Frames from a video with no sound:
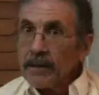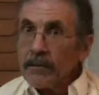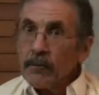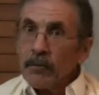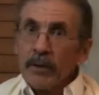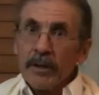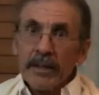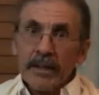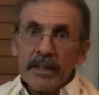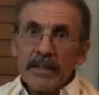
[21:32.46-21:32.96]

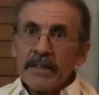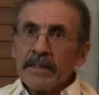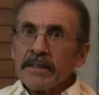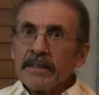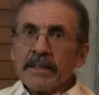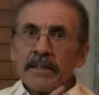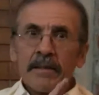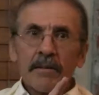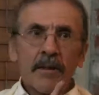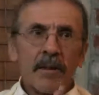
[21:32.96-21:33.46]
When
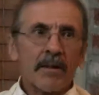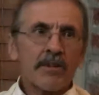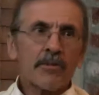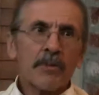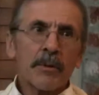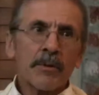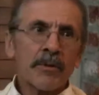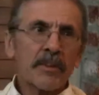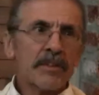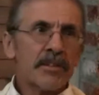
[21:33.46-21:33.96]
these
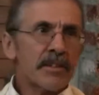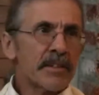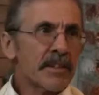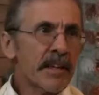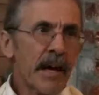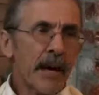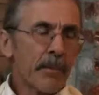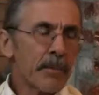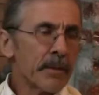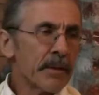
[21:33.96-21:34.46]
experiences
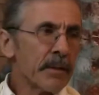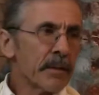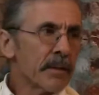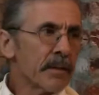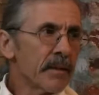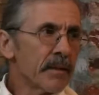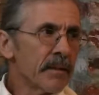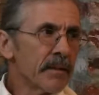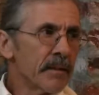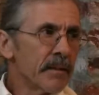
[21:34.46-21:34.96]

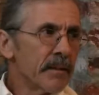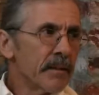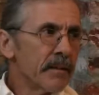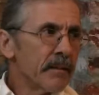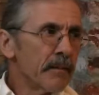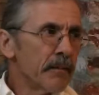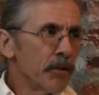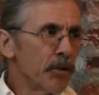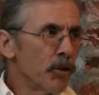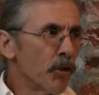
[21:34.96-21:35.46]
happen,
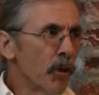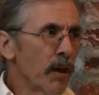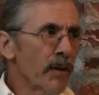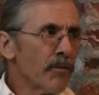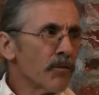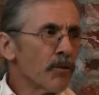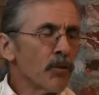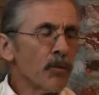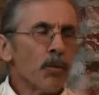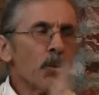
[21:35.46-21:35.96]
you don't
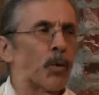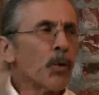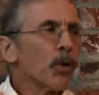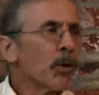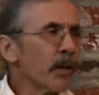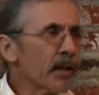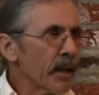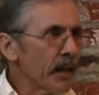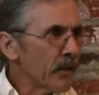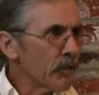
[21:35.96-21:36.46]
have to
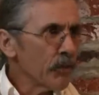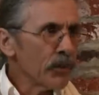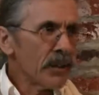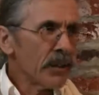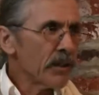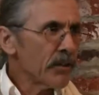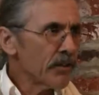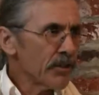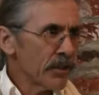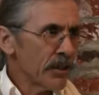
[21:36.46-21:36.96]
work at
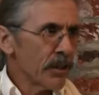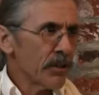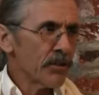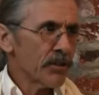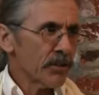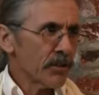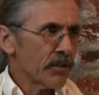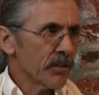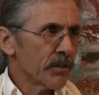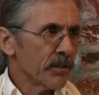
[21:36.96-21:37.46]

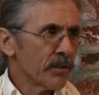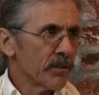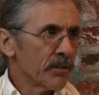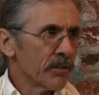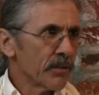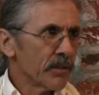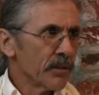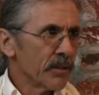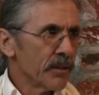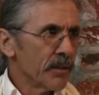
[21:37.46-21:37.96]
renunciation.
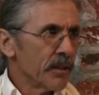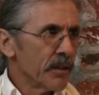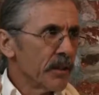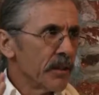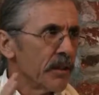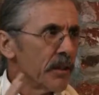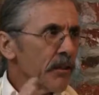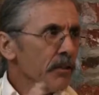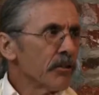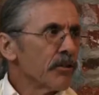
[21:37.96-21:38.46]

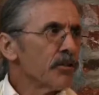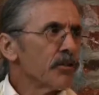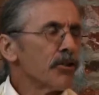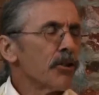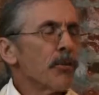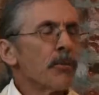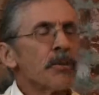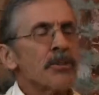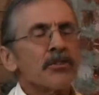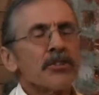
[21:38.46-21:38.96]
There is
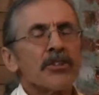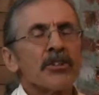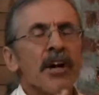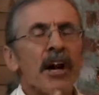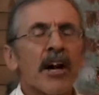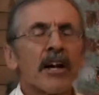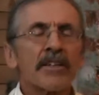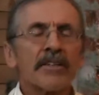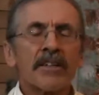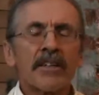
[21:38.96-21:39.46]
so much
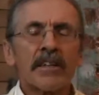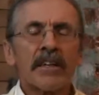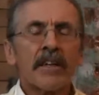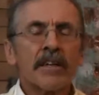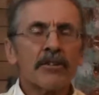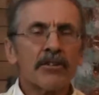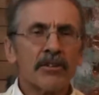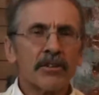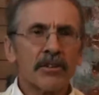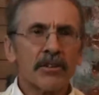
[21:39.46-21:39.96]

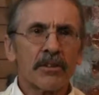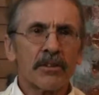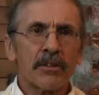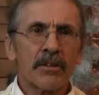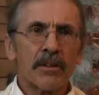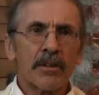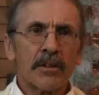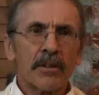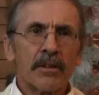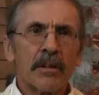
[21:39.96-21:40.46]
intoxication
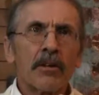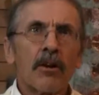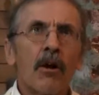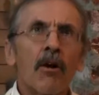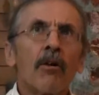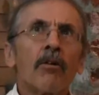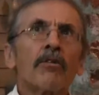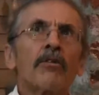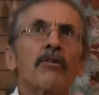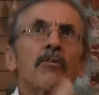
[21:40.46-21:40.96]
that
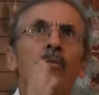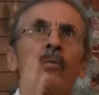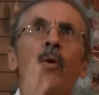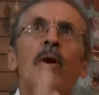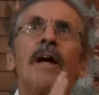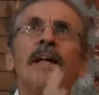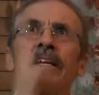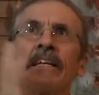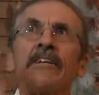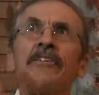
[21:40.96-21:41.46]
all you
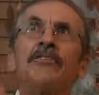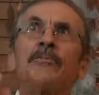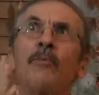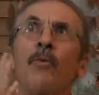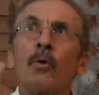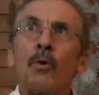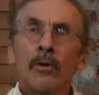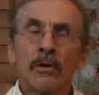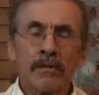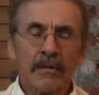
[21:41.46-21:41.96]
want is
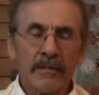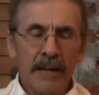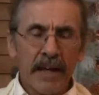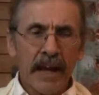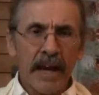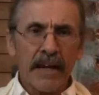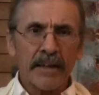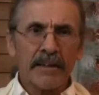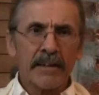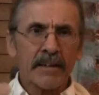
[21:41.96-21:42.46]
more of
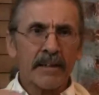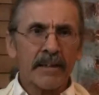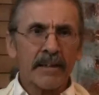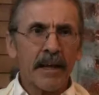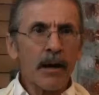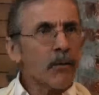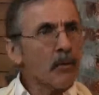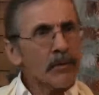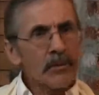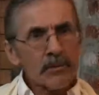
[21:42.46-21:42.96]
that.
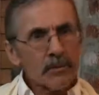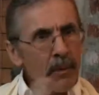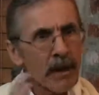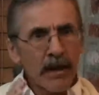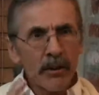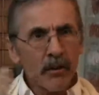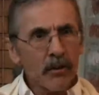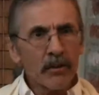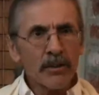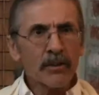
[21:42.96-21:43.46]
That was my
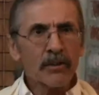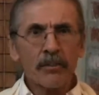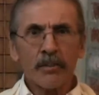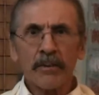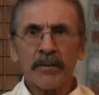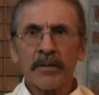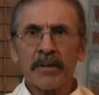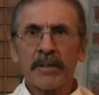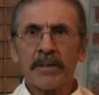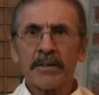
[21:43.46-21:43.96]
whole
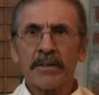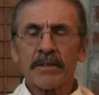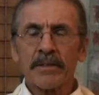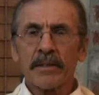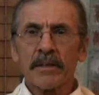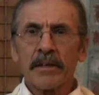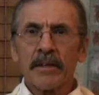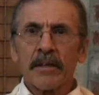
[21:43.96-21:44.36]
experience.